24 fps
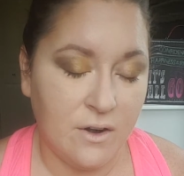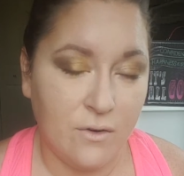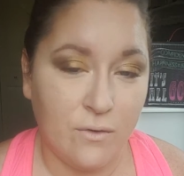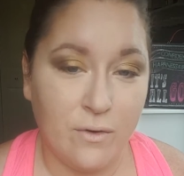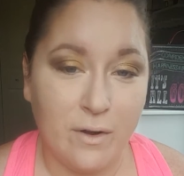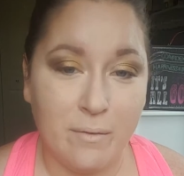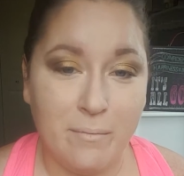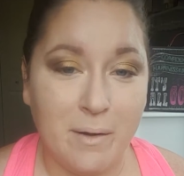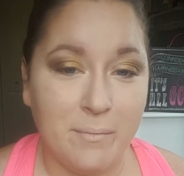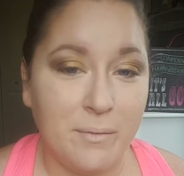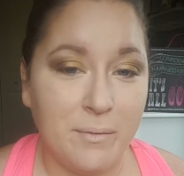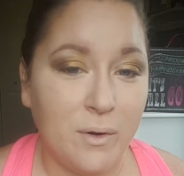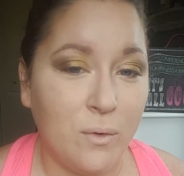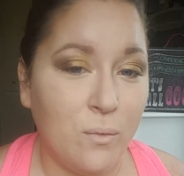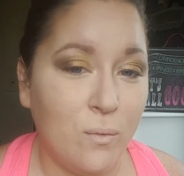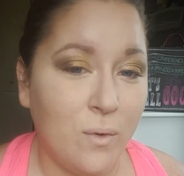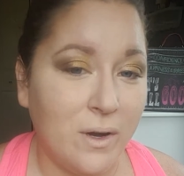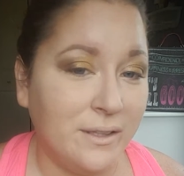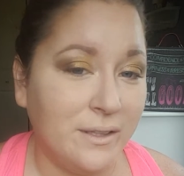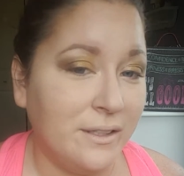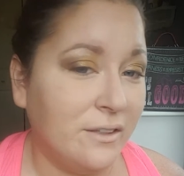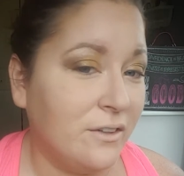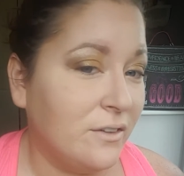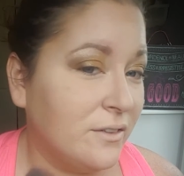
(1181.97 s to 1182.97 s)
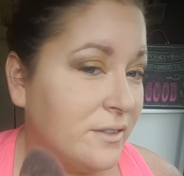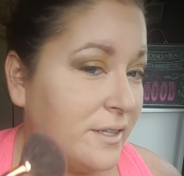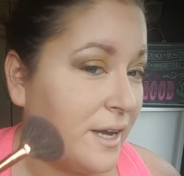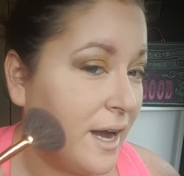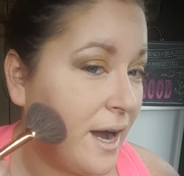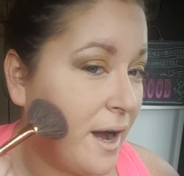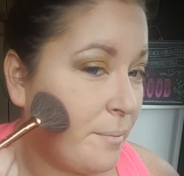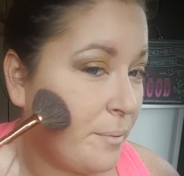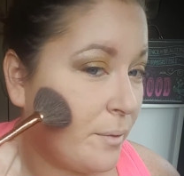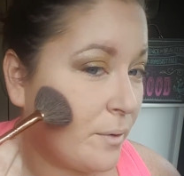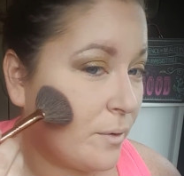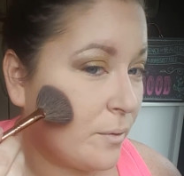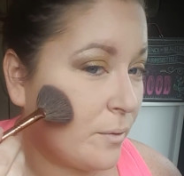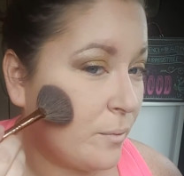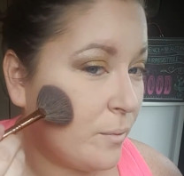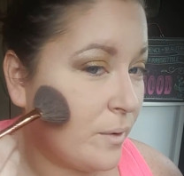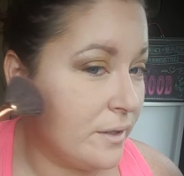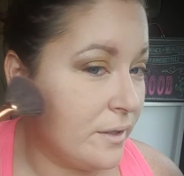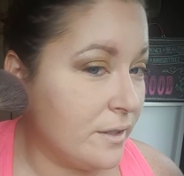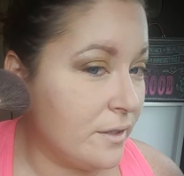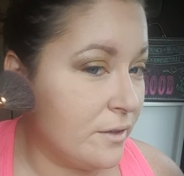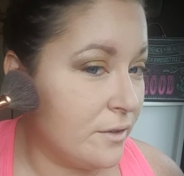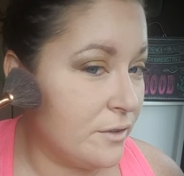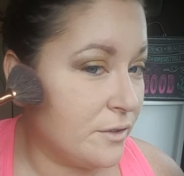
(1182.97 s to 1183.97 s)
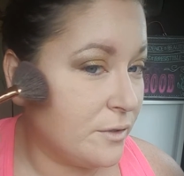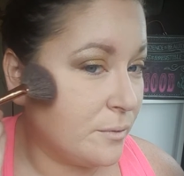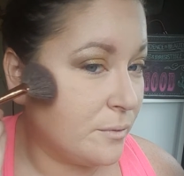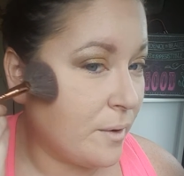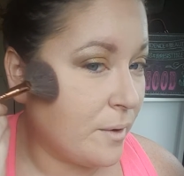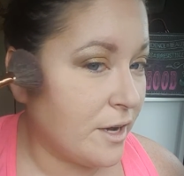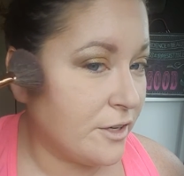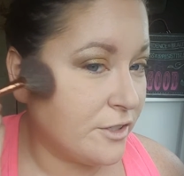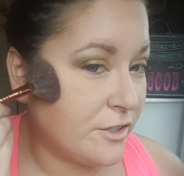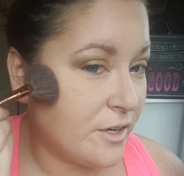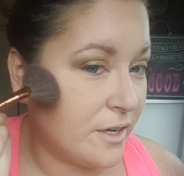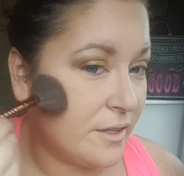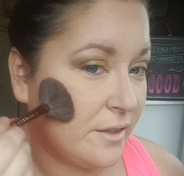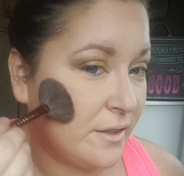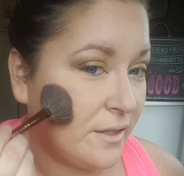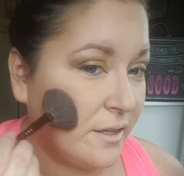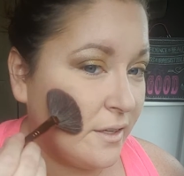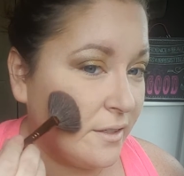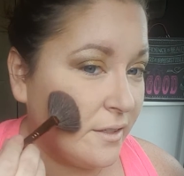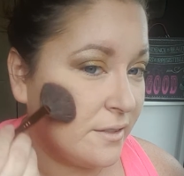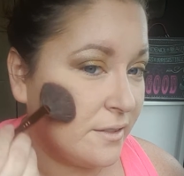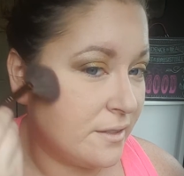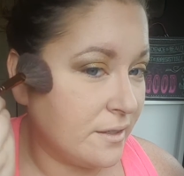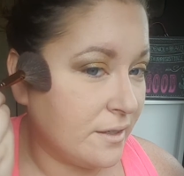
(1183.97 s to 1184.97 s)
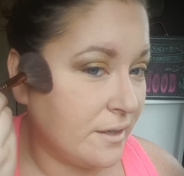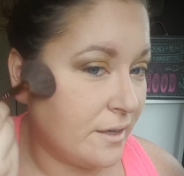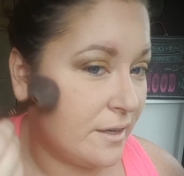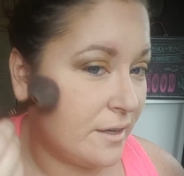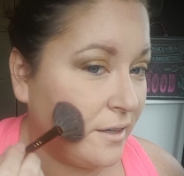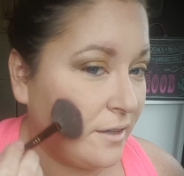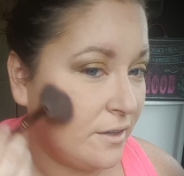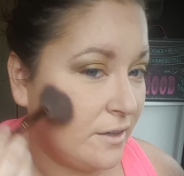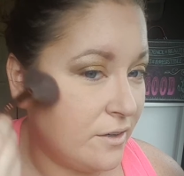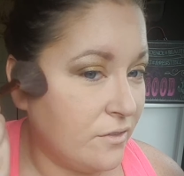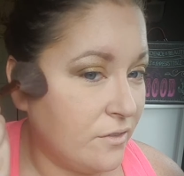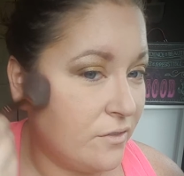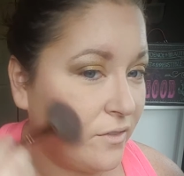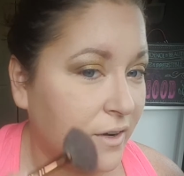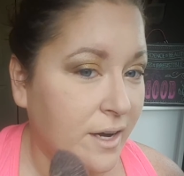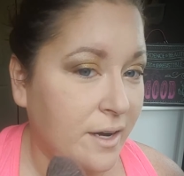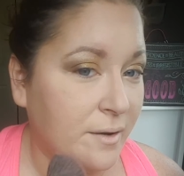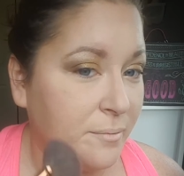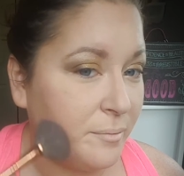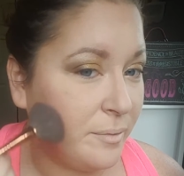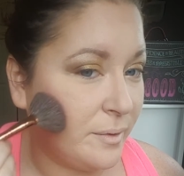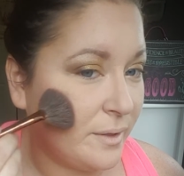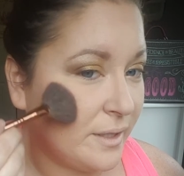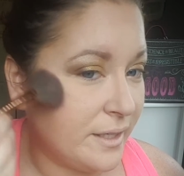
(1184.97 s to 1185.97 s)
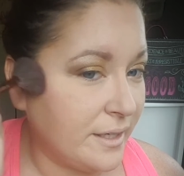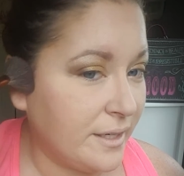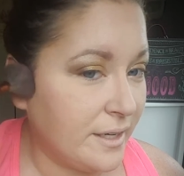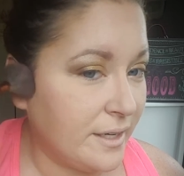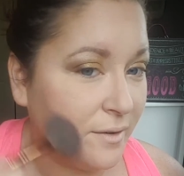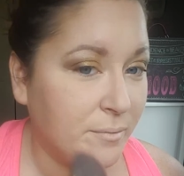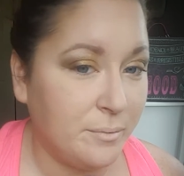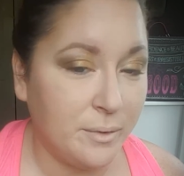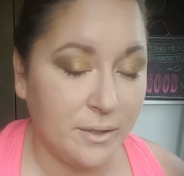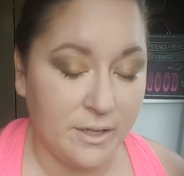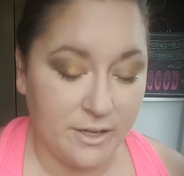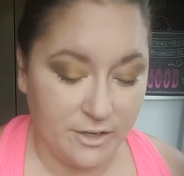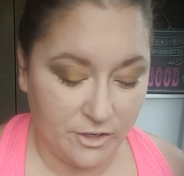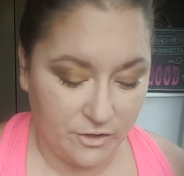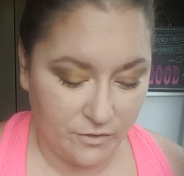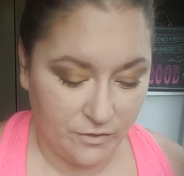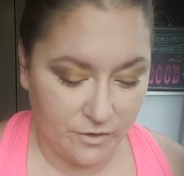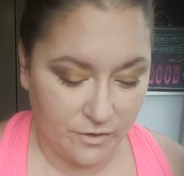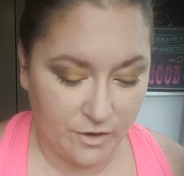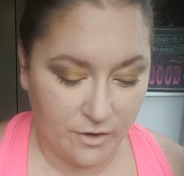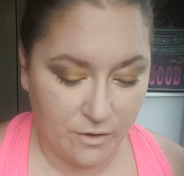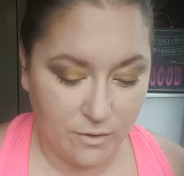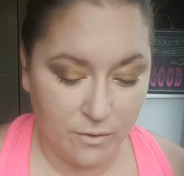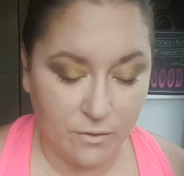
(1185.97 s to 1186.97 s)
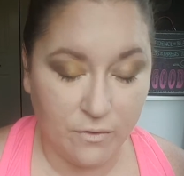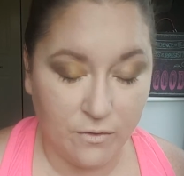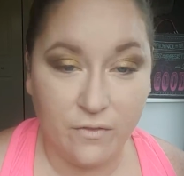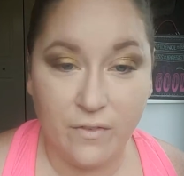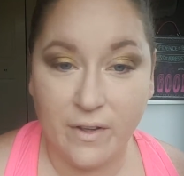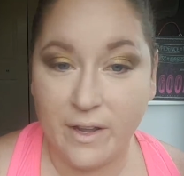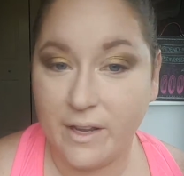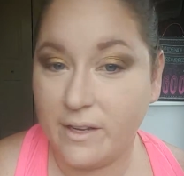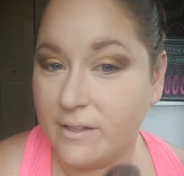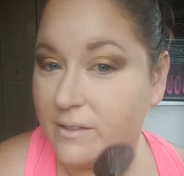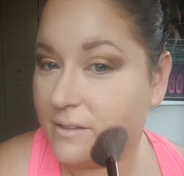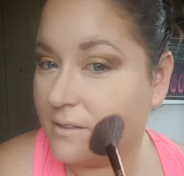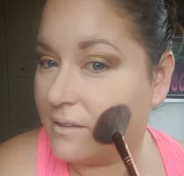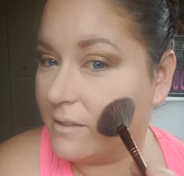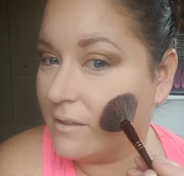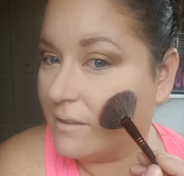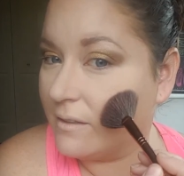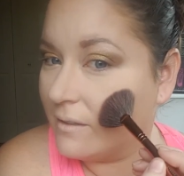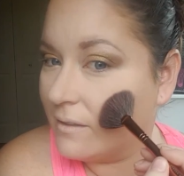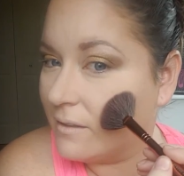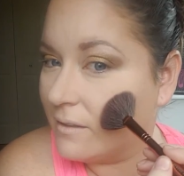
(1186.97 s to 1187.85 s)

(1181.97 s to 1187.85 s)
Remember, one little tap or one little swatch on this and you've got plenty of blush for your whole face.